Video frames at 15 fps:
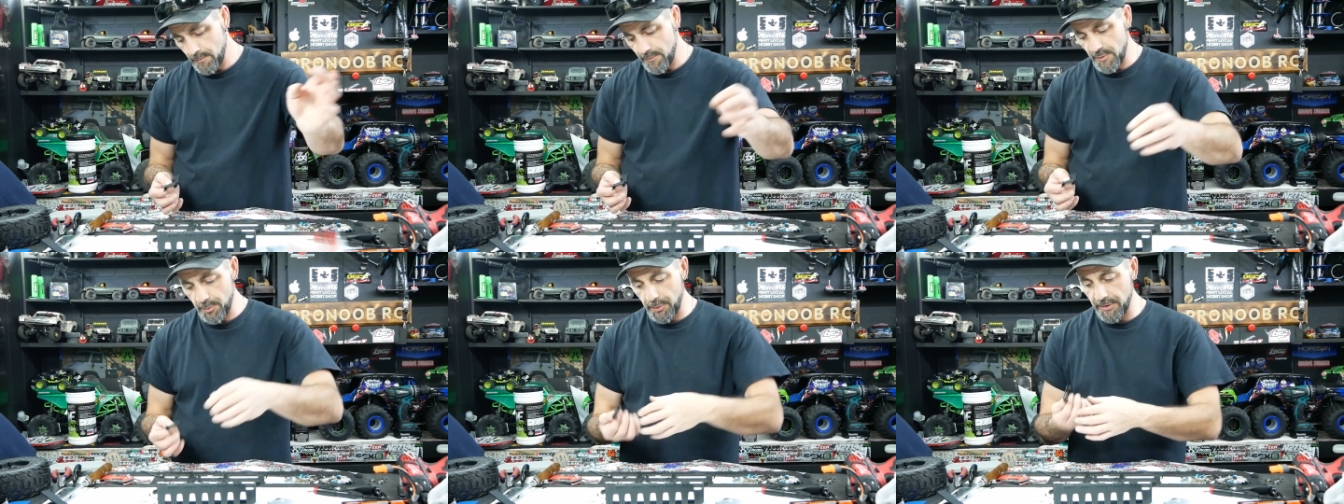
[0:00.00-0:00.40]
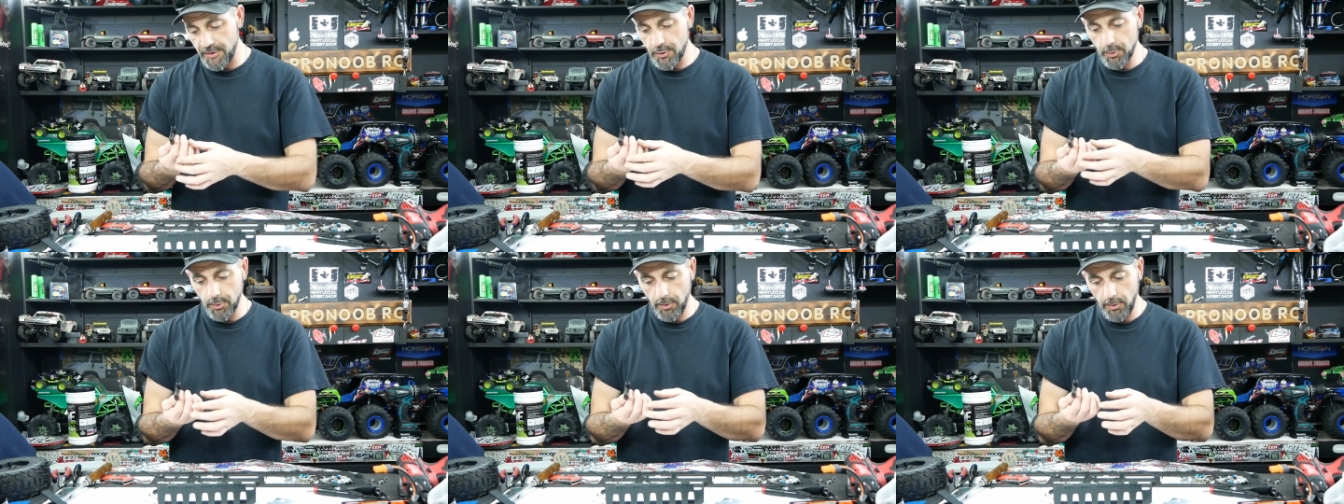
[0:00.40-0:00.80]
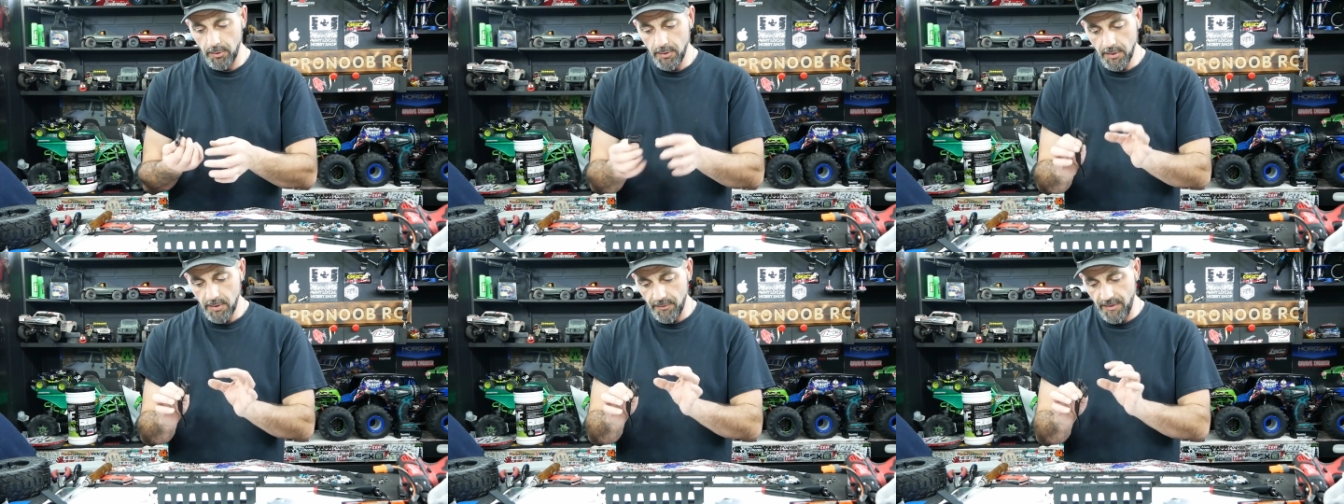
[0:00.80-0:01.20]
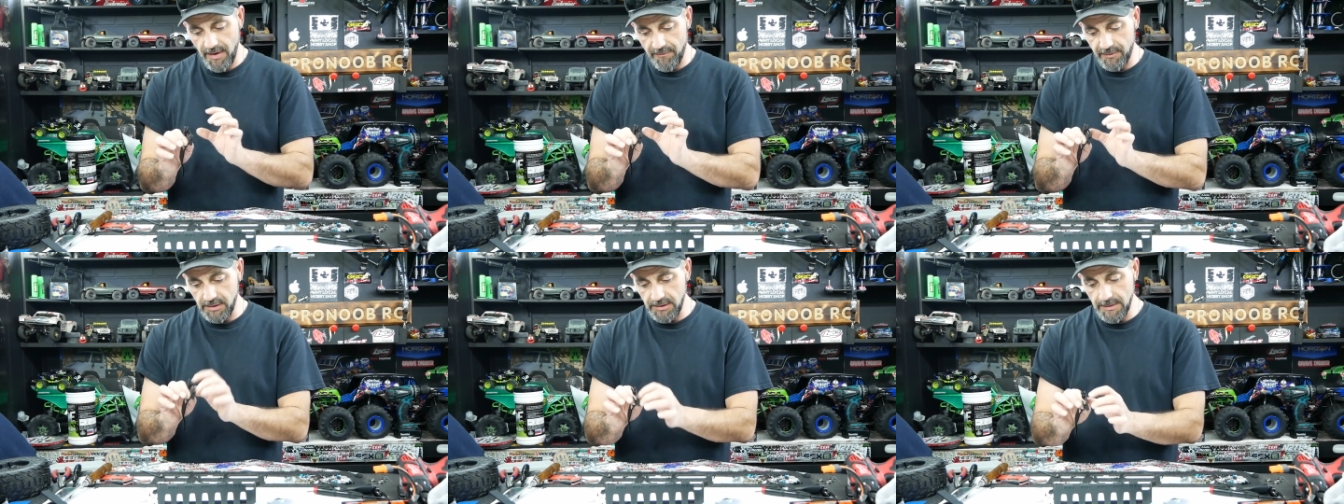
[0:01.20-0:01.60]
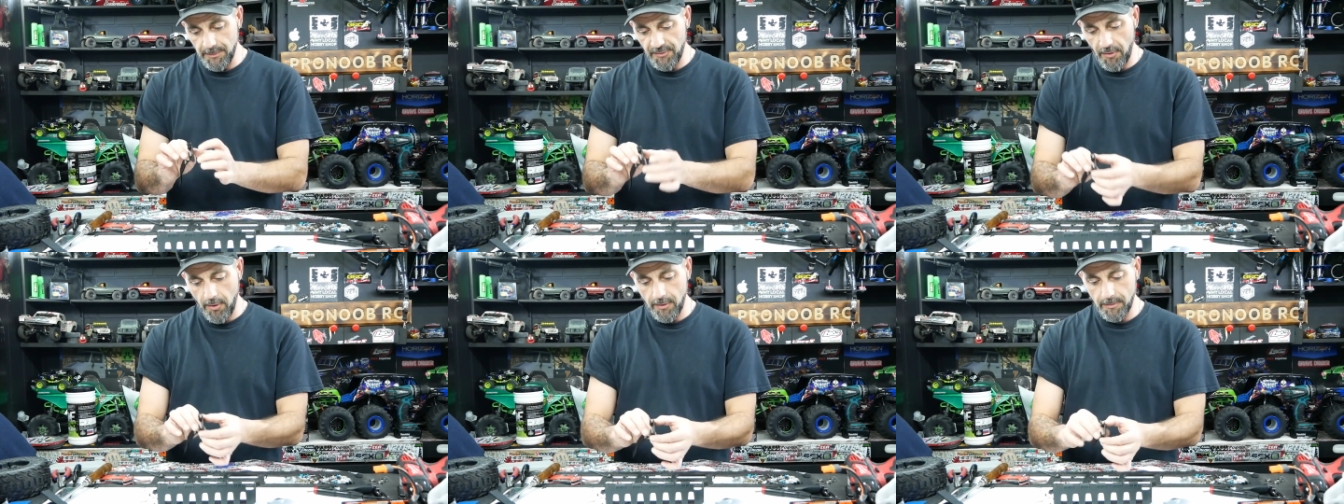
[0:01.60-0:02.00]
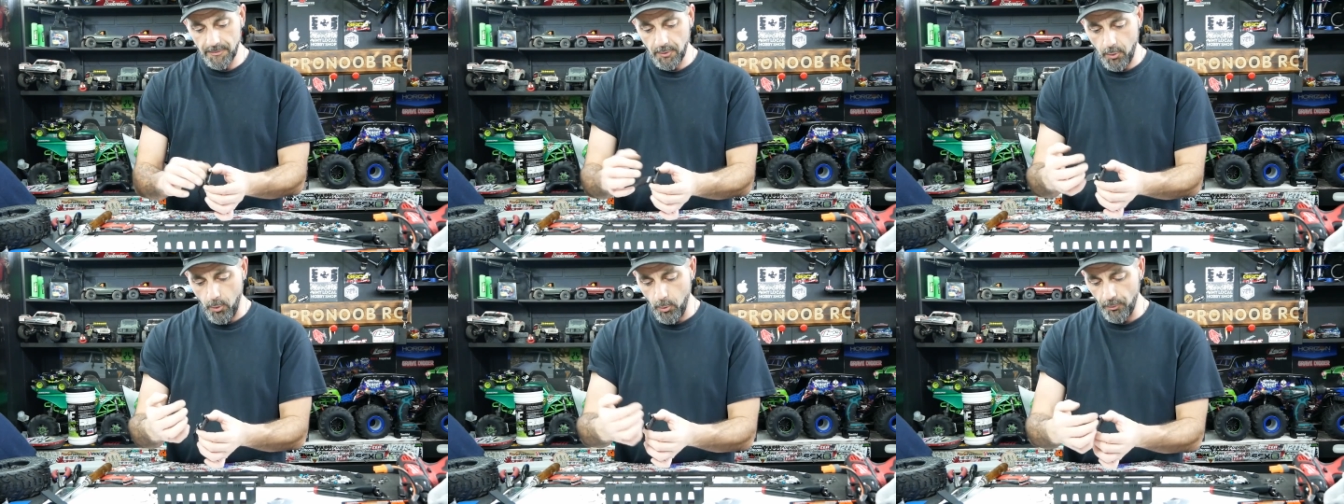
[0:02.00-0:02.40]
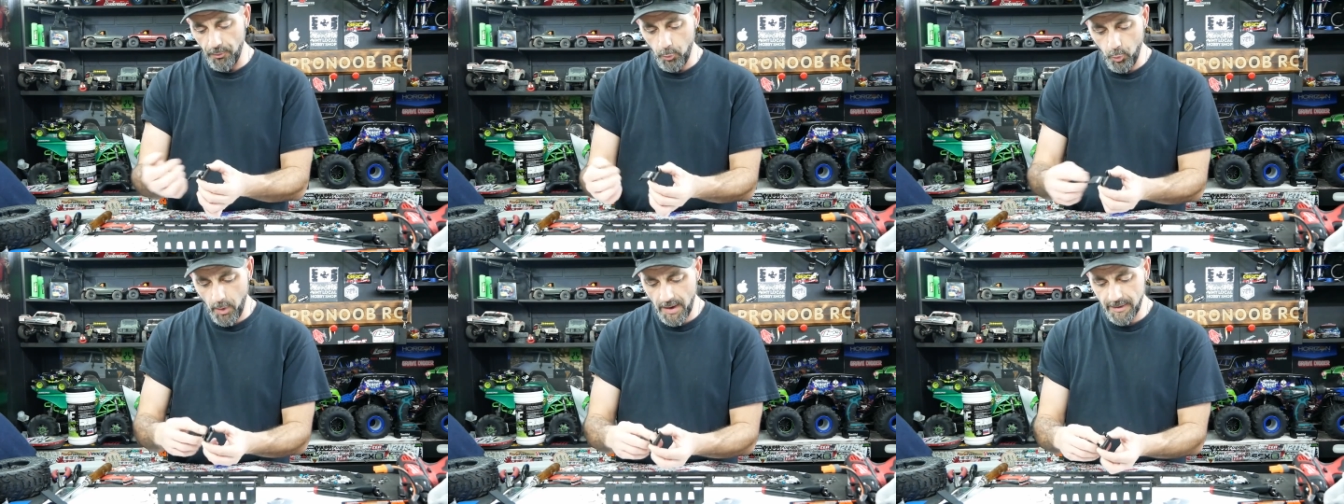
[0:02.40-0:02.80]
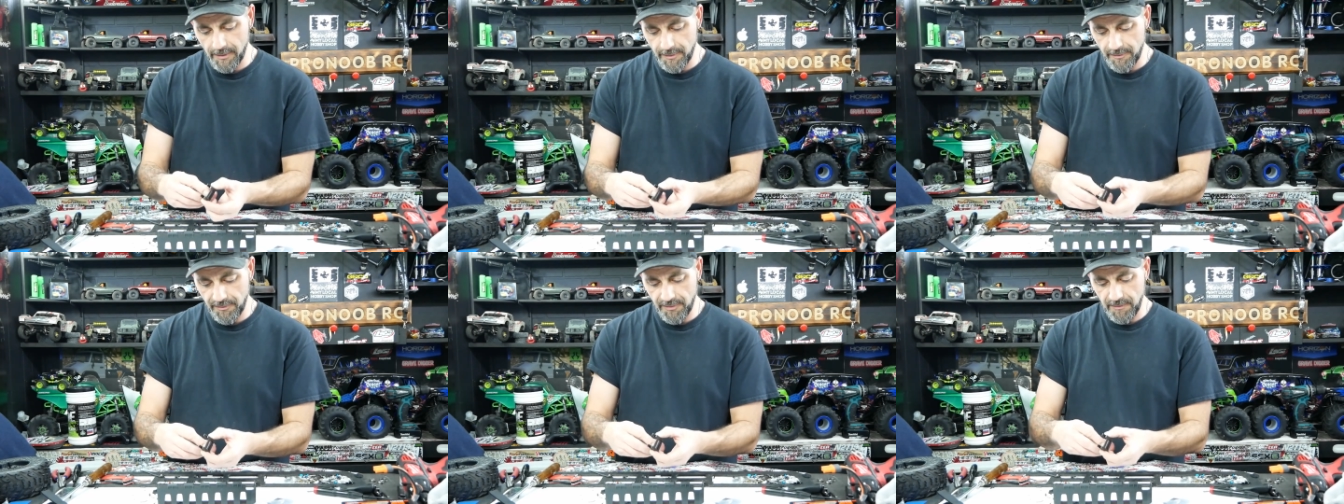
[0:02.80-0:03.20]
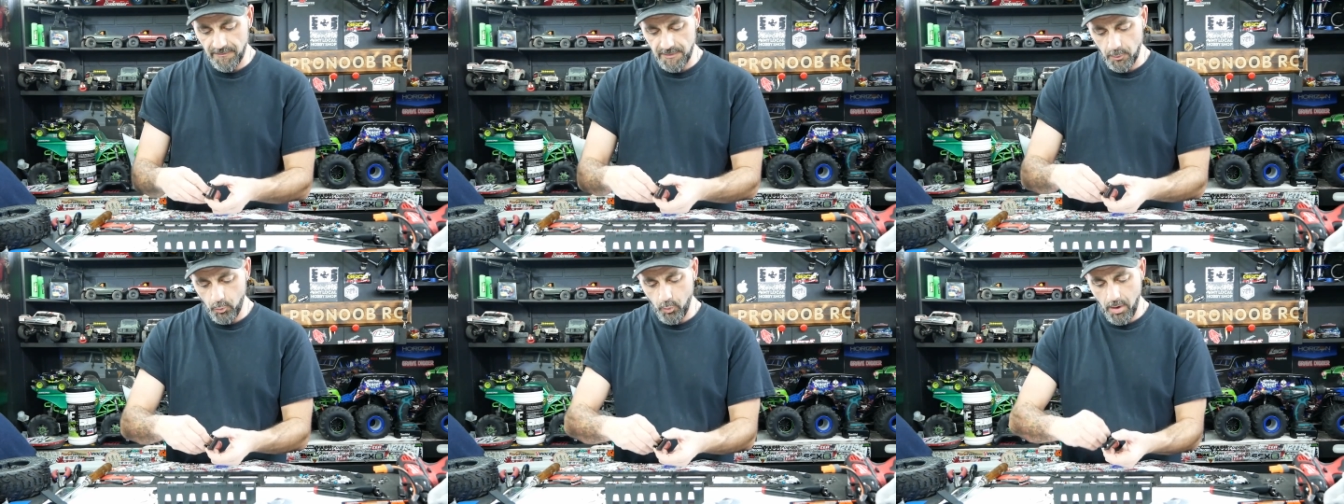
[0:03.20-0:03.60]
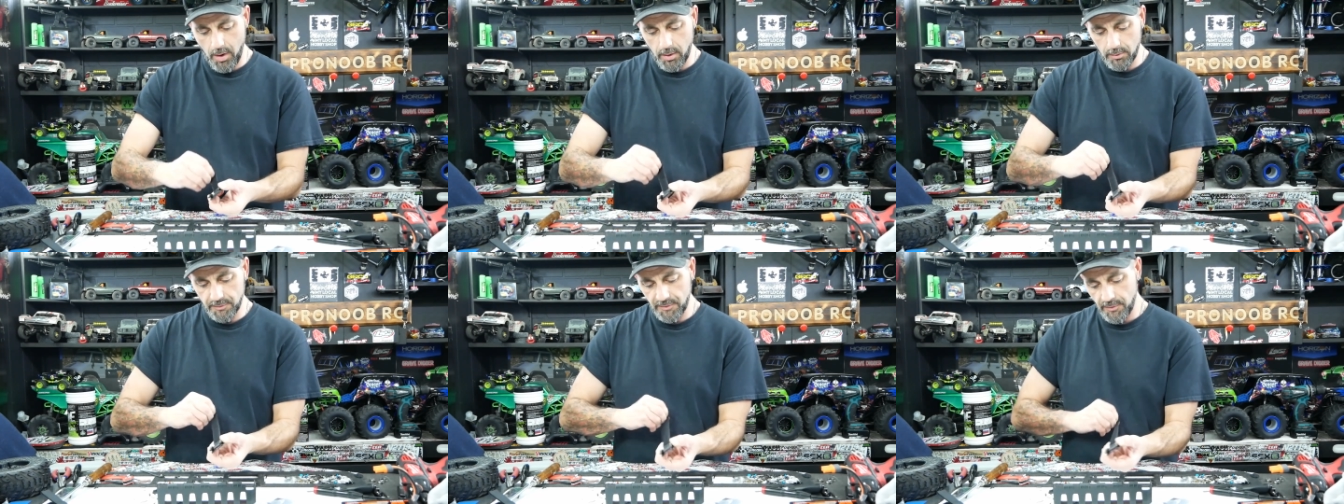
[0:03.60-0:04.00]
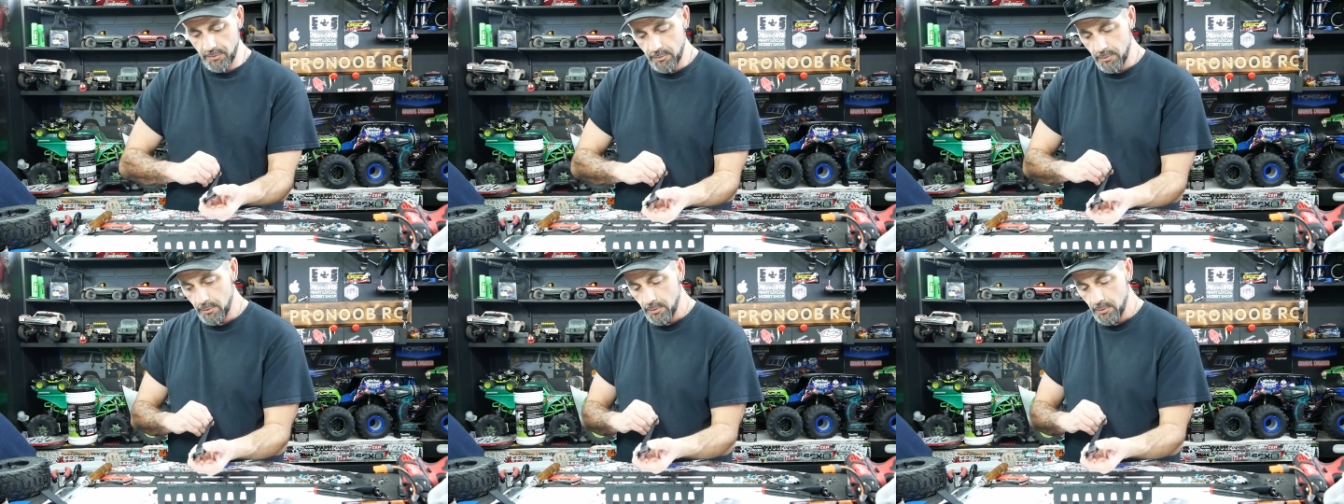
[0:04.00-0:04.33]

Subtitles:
They're pretty cool. They have clips on them to hold the wires if you want.